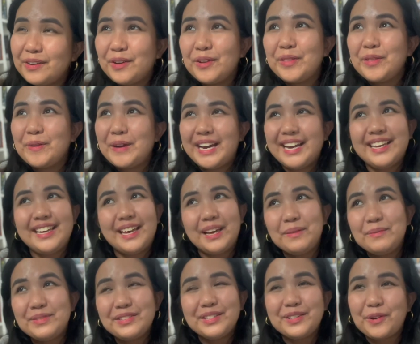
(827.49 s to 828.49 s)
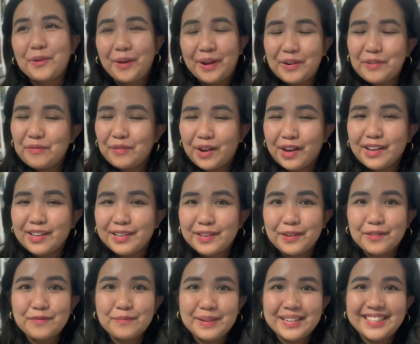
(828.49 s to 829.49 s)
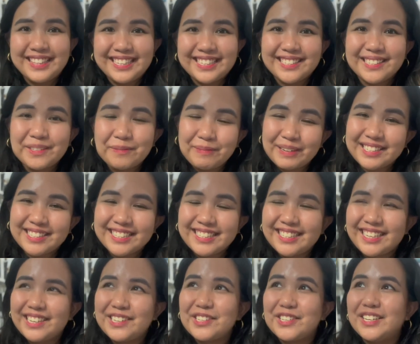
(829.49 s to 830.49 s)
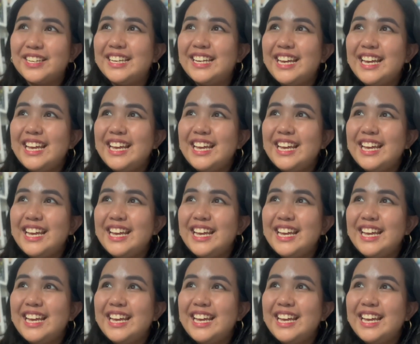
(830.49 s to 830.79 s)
although I am still quite fond of my thesis presentation,